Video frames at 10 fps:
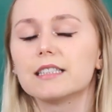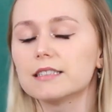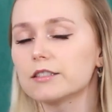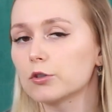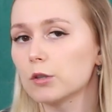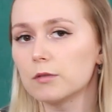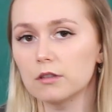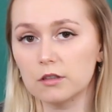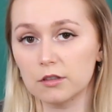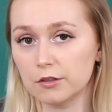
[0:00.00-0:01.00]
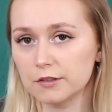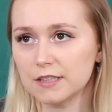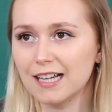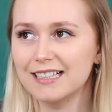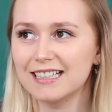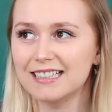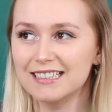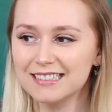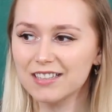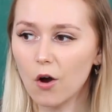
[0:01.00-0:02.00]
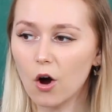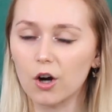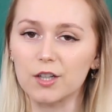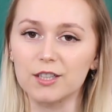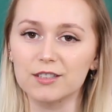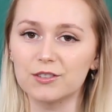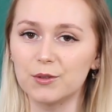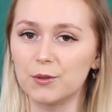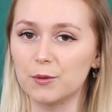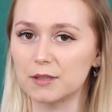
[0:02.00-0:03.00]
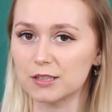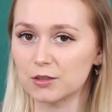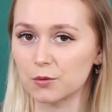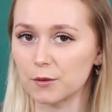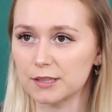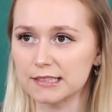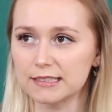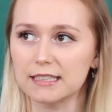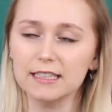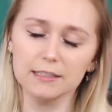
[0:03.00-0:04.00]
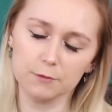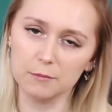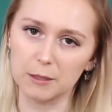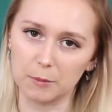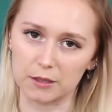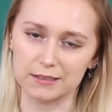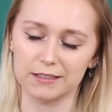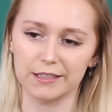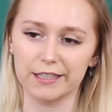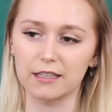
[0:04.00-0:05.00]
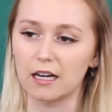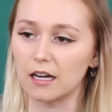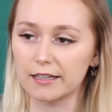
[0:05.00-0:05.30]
Since ascorbyl glucoside is harder to source, at least for me personally,